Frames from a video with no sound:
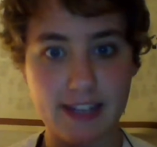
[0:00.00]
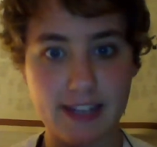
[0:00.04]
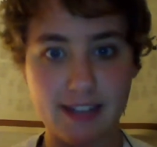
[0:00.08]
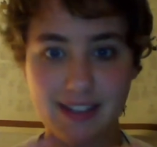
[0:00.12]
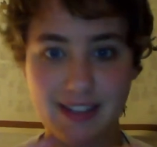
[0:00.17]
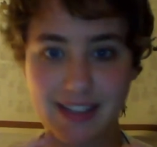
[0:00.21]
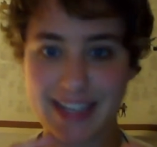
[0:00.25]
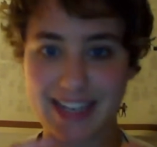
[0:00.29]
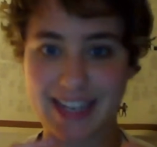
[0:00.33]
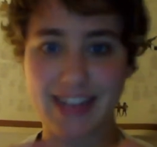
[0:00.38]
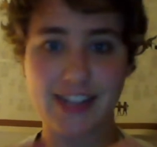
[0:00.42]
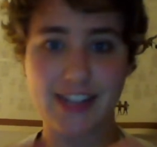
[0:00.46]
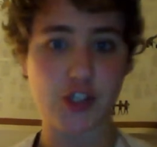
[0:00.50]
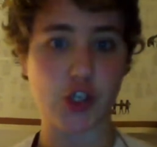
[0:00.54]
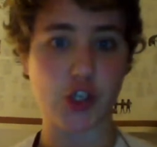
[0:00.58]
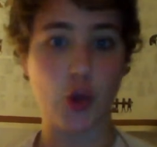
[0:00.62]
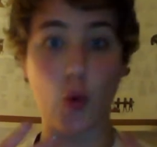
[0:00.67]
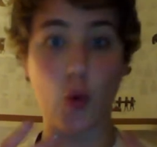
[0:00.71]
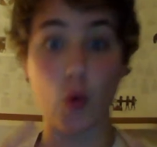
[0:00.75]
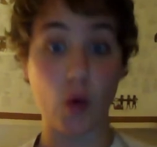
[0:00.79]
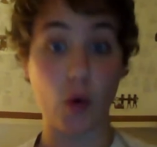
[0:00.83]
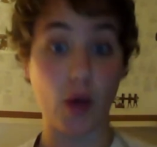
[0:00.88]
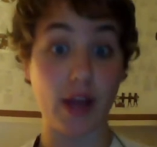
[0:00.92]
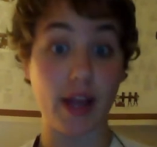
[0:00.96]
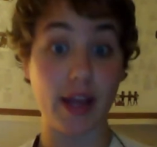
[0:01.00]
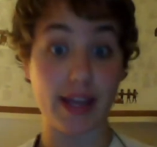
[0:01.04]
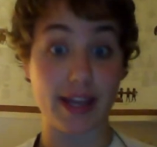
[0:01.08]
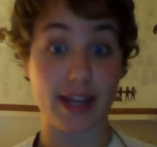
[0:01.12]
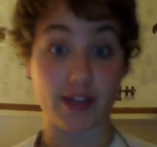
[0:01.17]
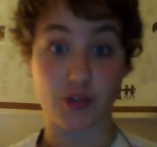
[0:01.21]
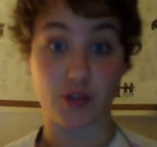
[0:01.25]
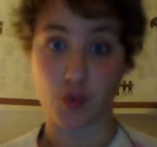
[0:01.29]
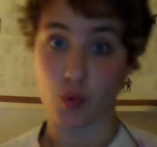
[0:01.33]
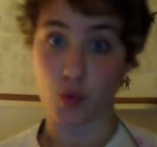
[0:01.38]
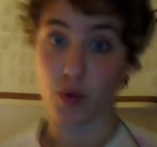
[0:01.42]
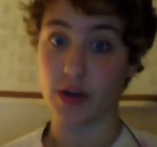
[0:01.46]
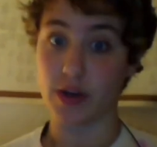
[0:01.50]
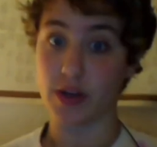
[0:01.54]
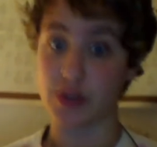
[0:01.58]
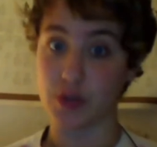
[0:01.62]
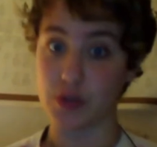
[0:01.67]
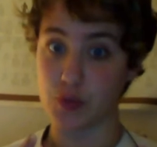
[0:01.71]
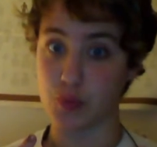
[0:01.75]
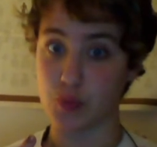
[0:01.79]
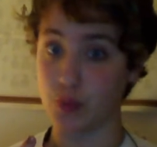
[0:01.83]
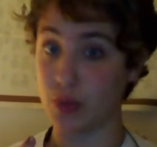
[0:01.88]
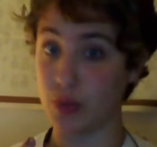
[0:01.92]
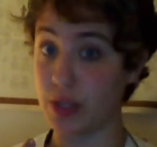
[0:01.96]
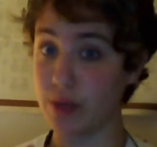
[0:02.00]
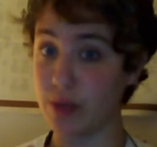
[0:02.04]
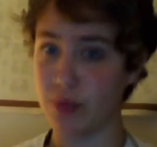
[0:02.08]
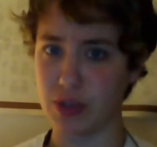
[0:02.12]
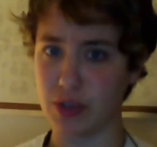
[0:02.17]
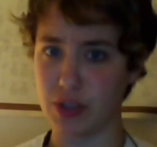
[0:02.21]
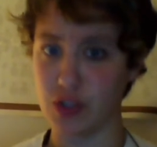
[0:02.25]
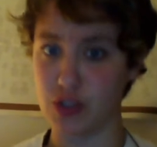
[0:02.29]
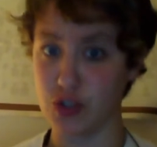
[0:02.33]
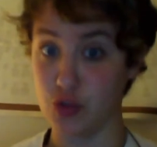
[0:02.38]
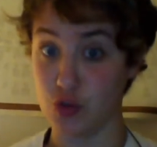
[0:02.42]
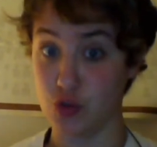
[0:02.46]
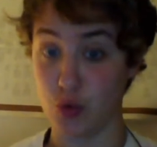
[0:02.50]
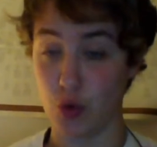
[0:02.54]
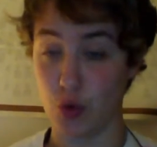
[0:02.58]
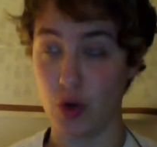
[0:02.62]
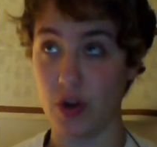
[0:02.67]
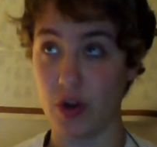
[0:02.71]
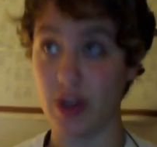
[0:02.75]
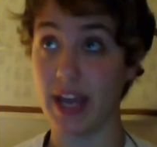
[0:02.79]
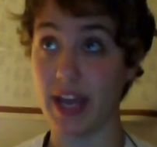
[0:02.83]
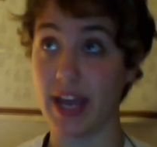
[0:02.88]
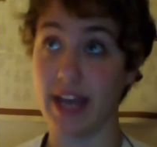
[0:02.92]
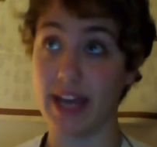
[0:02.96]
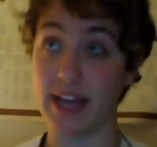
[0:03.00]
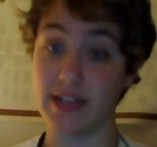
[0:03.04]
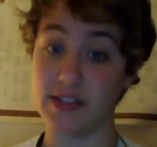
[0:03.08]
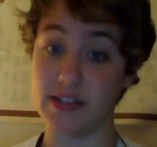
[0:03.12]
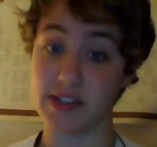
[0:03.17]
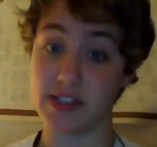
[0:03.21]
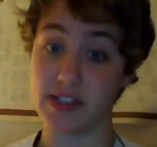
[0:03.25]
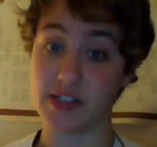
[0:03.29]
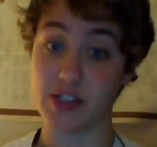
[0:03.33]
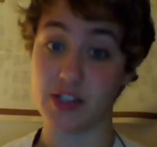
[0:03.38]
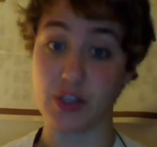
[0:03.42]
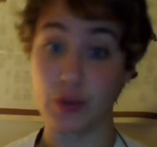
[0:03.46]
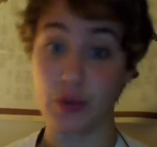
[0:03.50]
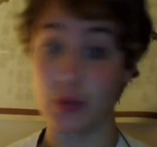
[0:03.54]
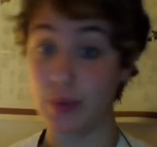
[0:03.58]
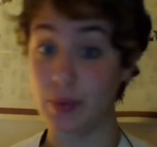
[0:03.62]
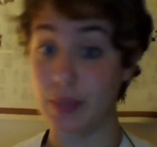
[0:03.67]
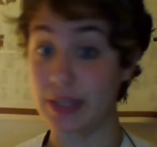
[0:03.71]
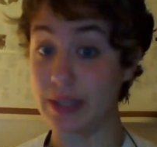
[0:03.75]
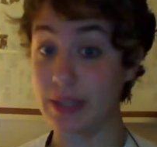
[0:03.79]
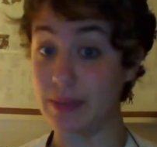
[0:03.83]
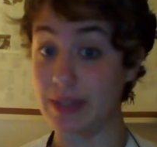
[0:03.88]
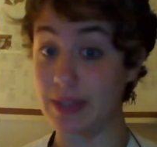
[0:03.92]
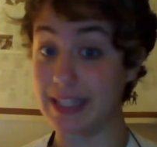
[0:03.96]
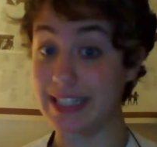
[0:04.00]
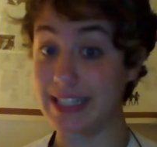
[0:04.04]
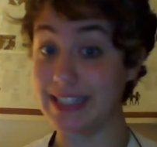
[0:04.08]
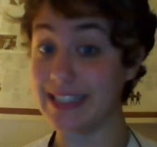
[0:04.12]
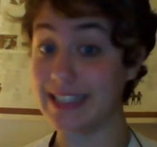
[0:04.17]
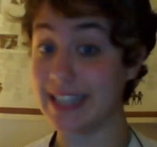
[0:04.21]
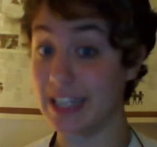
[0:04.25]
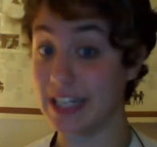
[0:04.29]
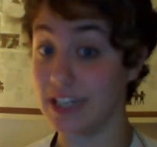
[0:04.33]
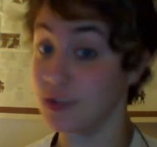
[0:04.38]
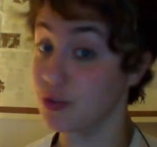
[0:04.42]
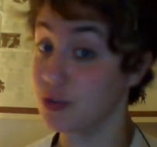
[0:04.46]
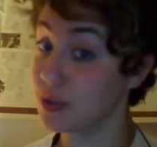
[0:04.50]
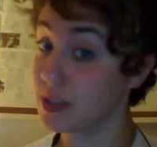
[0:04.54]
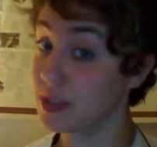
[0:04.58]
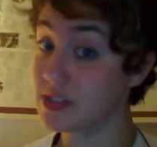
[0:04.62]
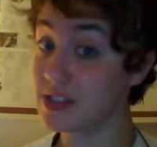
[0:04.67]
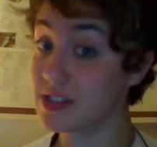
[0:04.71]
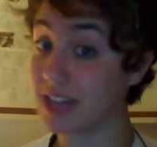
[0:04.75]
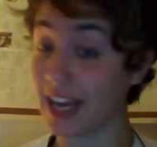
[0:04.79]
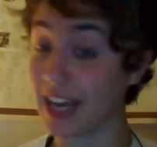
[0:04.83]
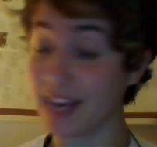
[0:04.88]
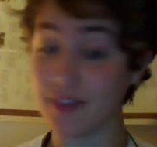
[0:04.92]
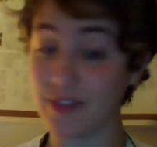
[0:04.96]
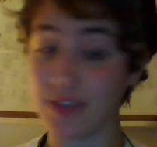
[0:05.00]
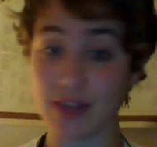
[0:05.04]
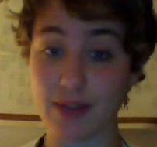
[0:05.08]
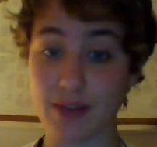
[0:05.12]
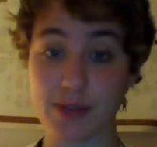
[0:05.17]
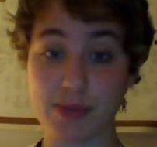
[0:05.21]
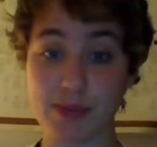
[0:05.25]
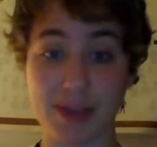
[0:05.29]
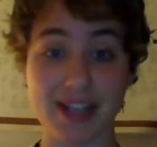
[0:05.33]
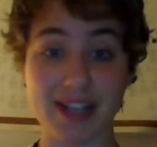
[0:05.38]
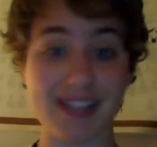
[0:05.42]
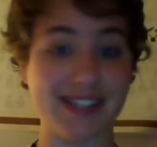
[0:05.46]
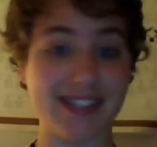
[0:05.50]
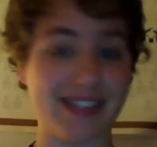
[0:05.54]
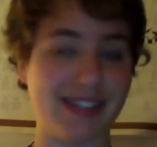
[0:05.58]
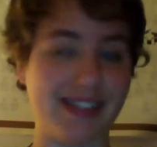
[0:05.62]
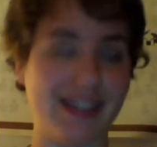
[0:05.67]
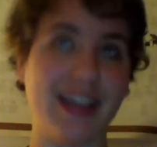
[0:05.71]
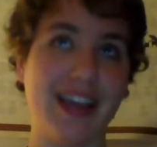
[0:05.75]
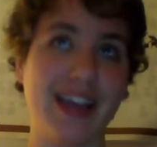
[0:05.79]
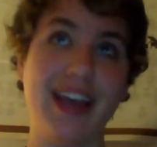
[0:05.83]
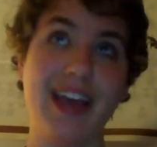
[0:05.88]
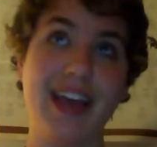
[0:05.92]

Like, it has an aura, and its aura is really, really strong, and it's considered really, really dangerous, kind of in that respect, because